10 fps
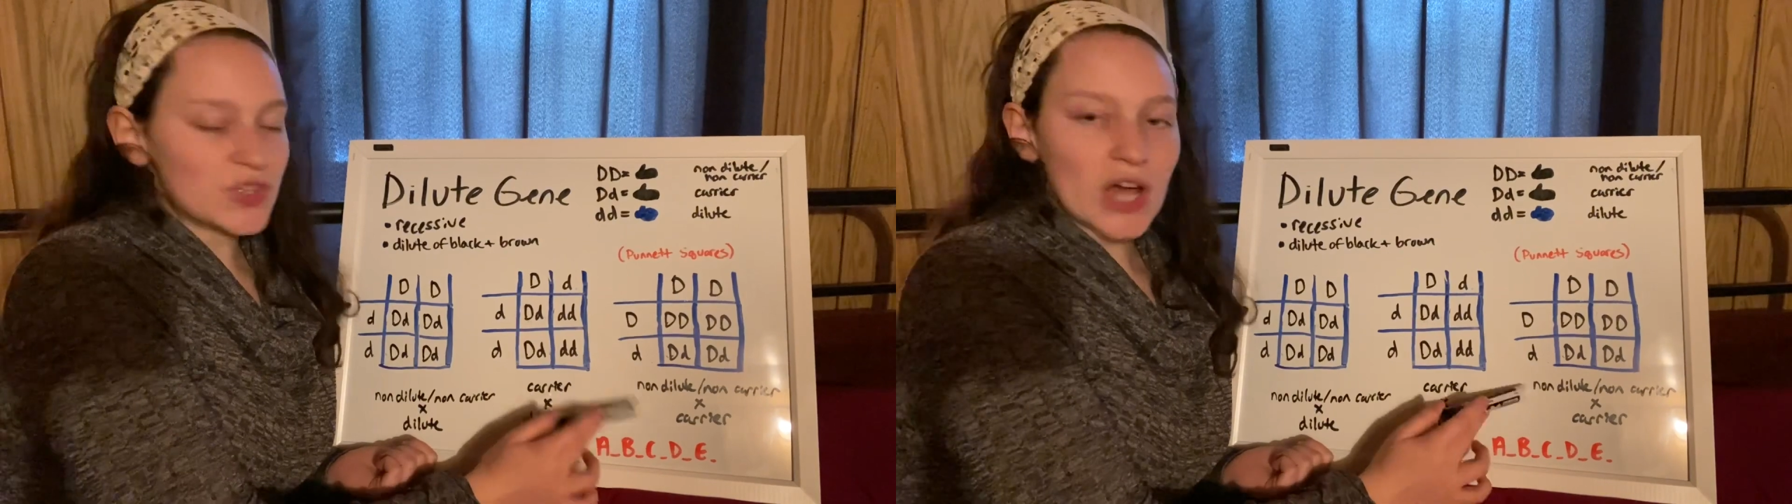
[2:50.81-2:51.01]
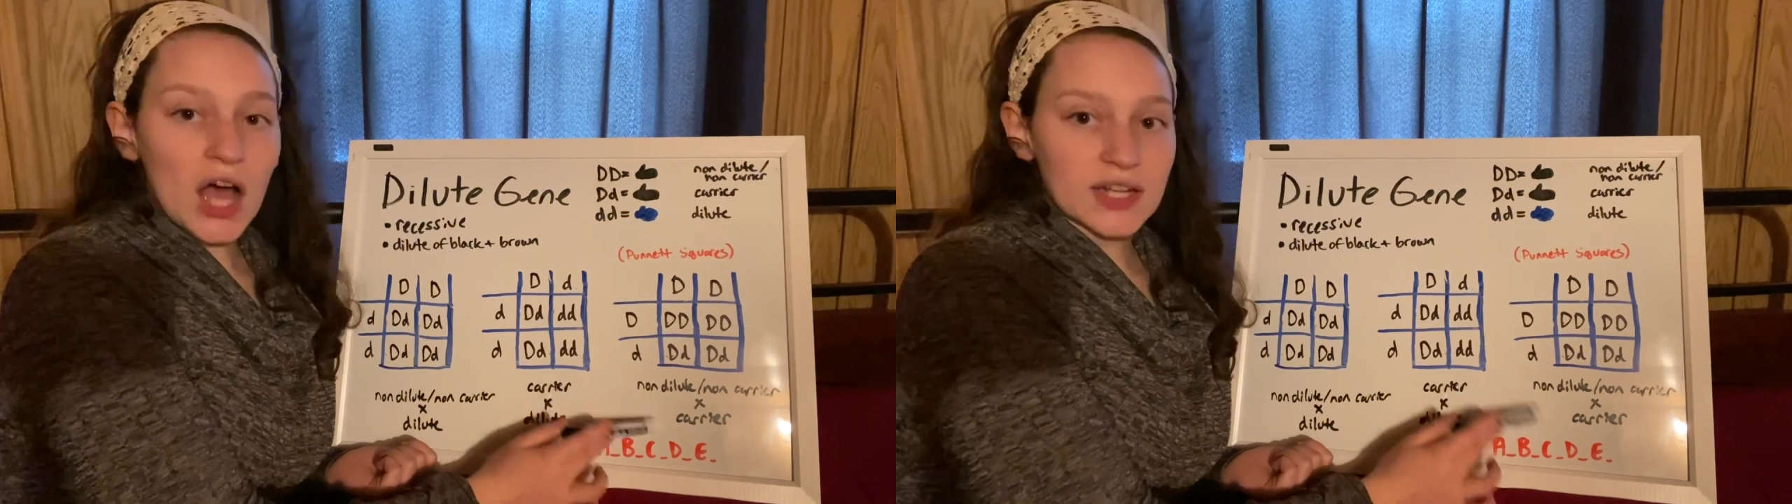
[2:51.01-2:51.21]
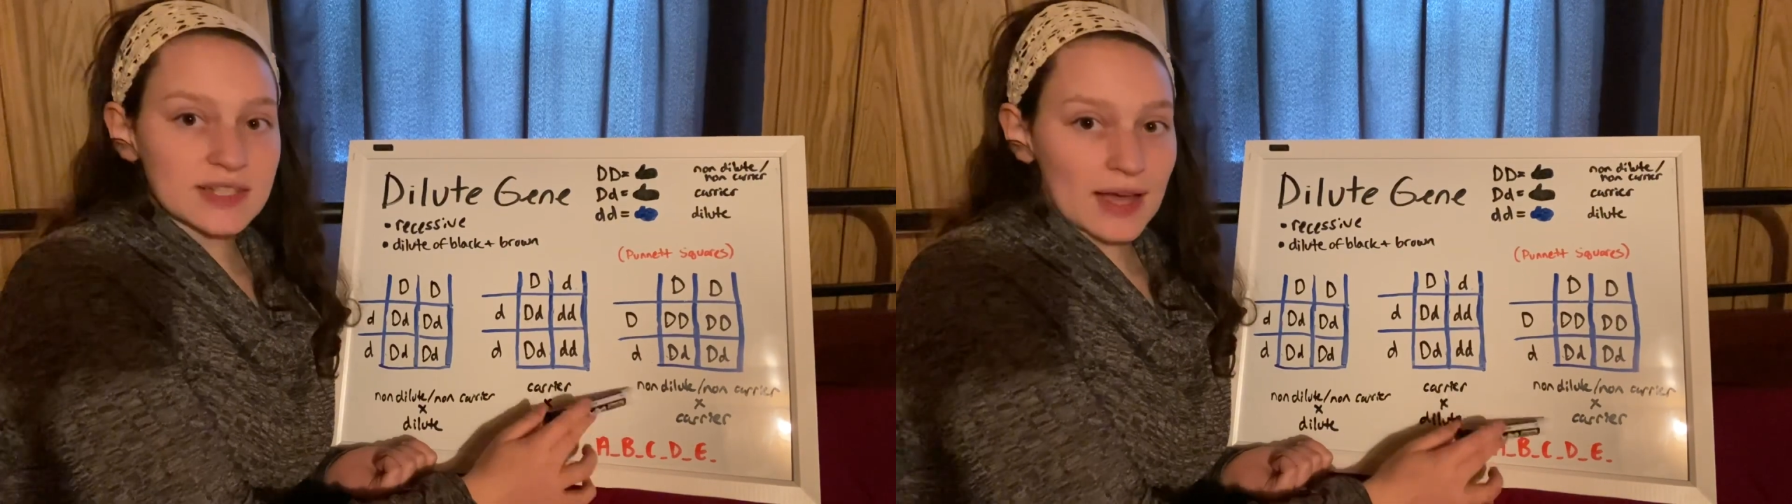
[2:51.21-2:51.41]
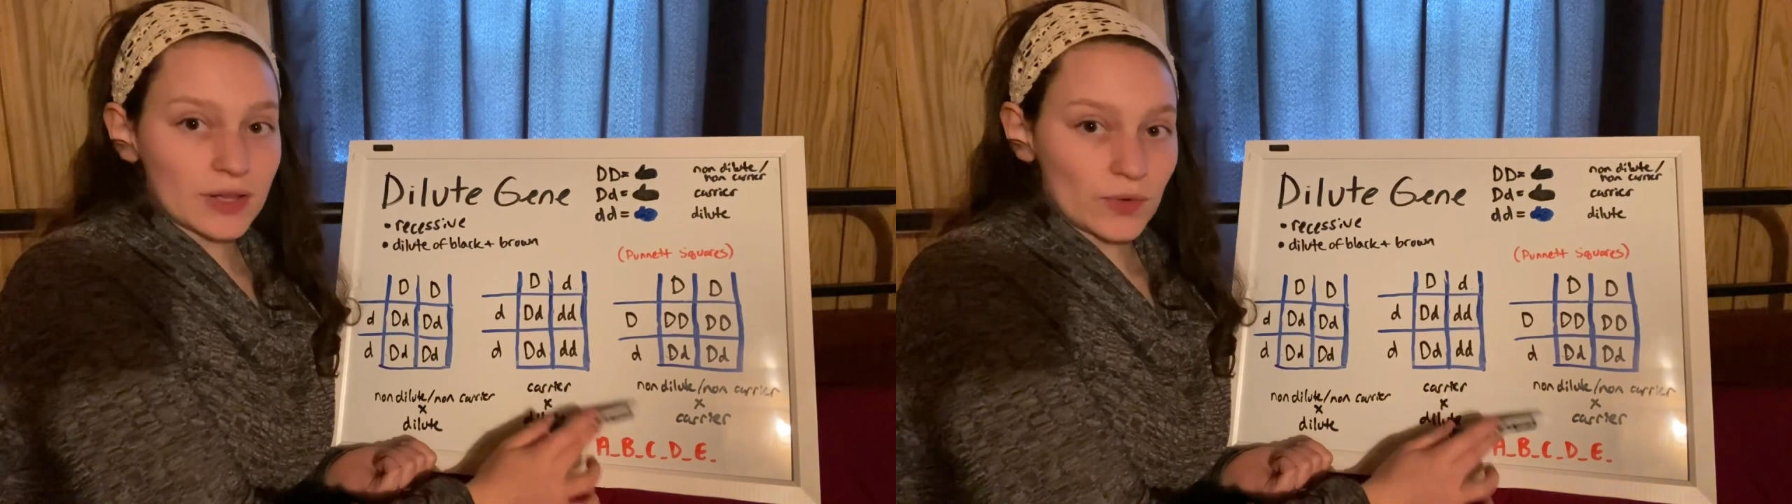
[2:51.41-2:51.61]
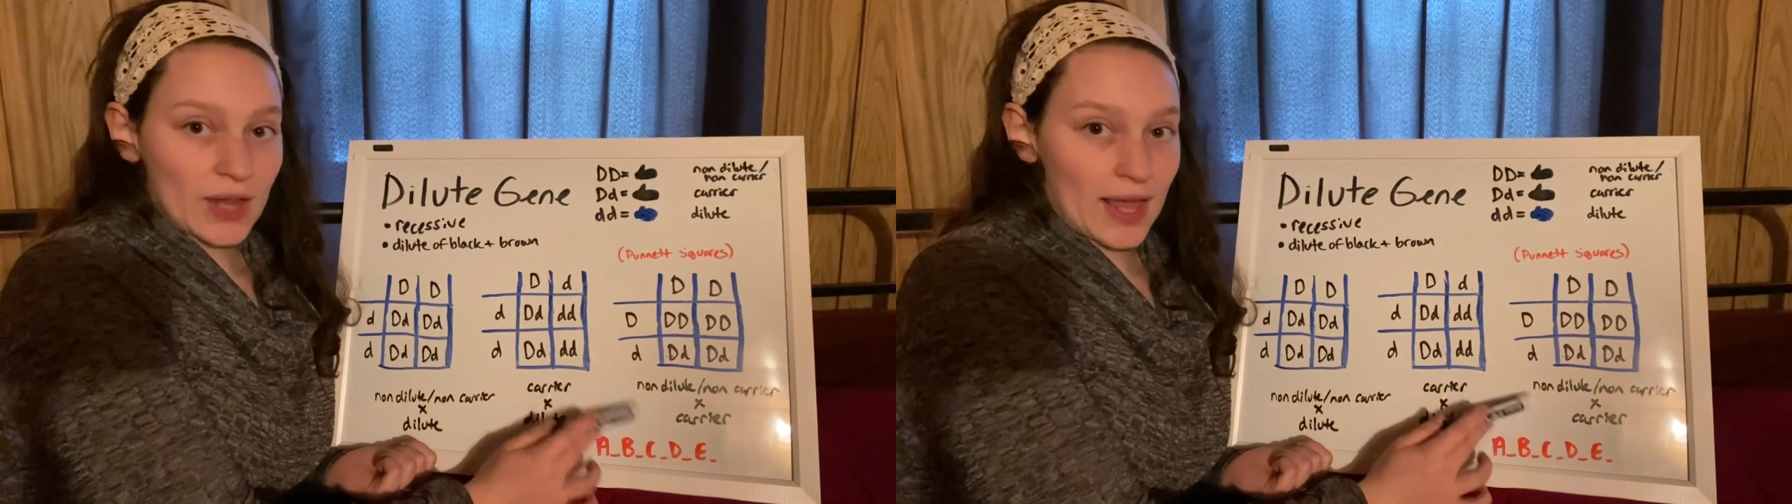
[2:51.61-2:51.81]

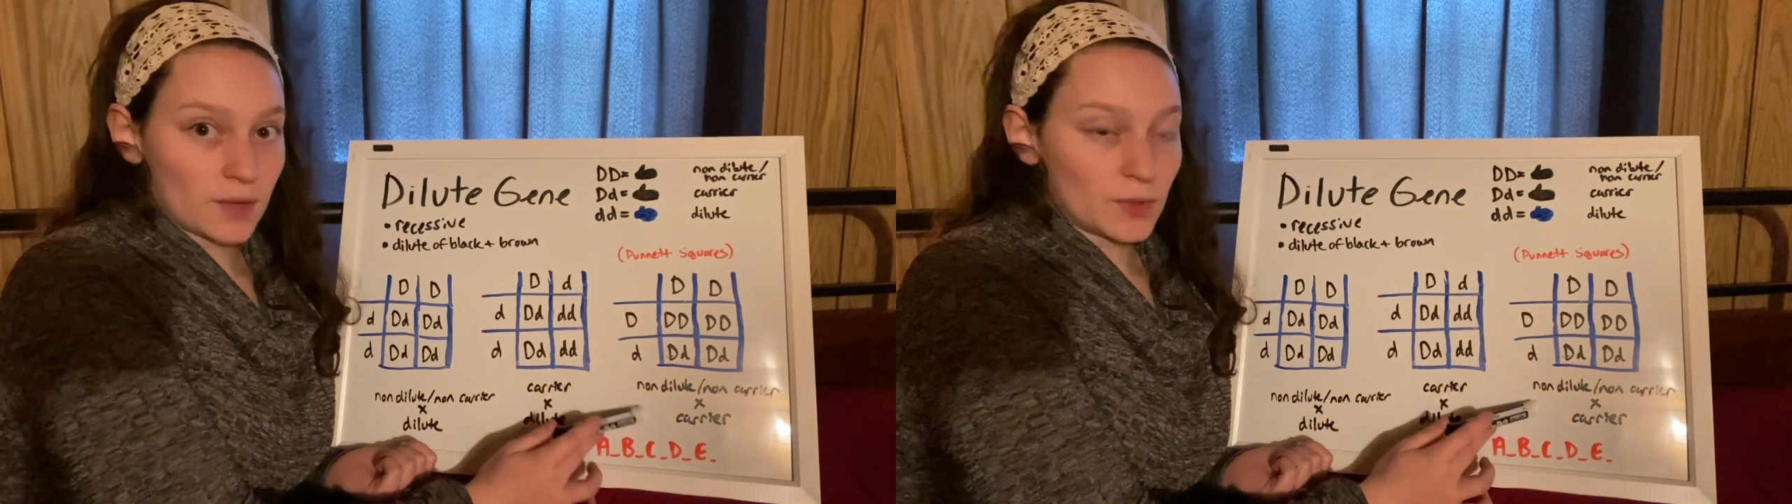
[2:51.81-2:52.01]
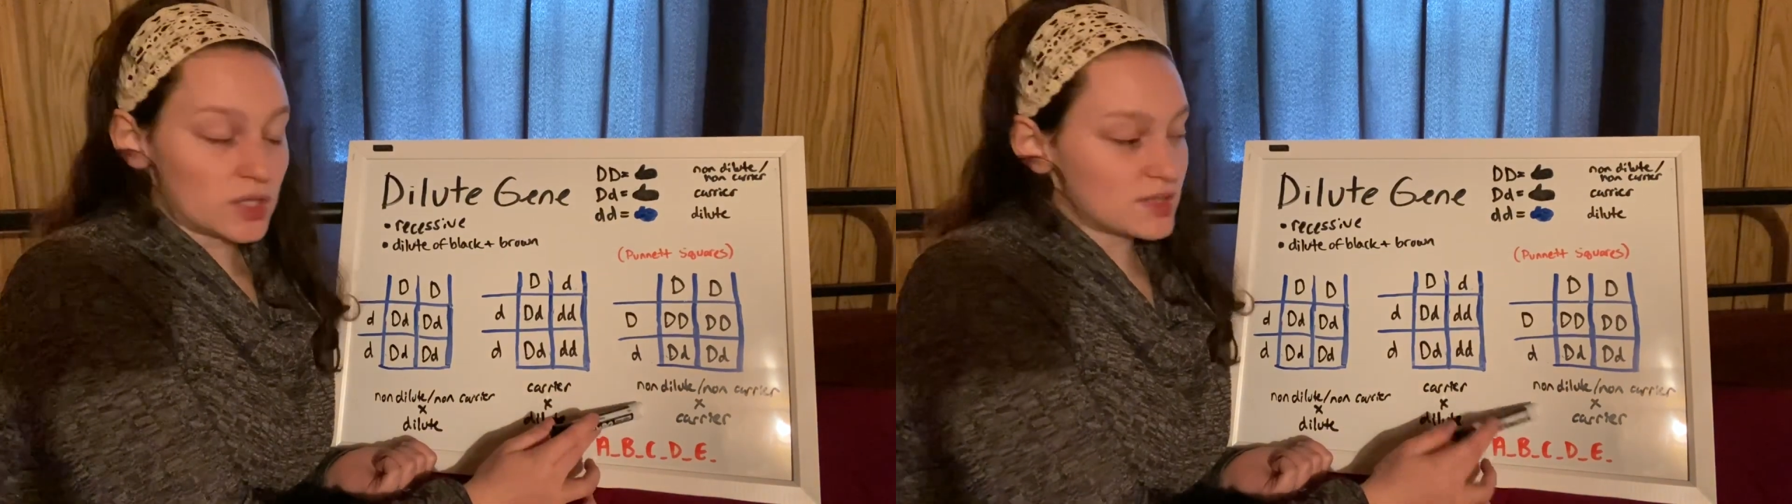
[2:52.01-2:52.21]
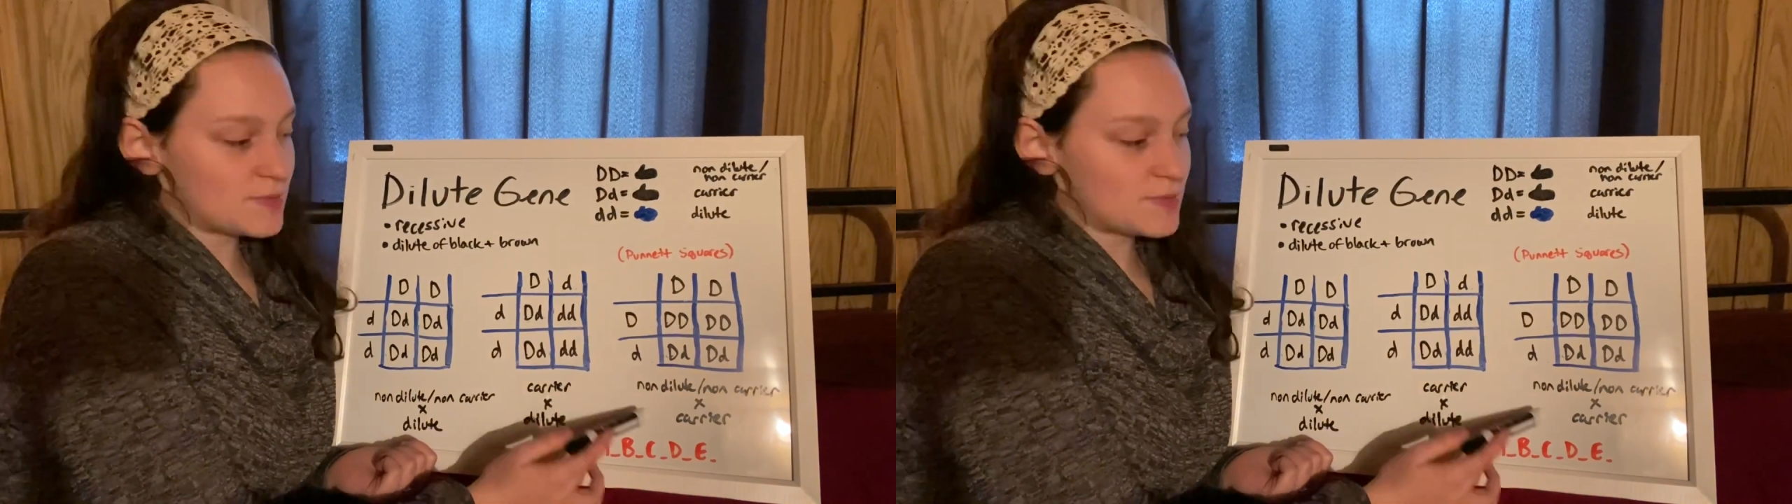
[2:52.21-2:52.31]
non-dilute animals,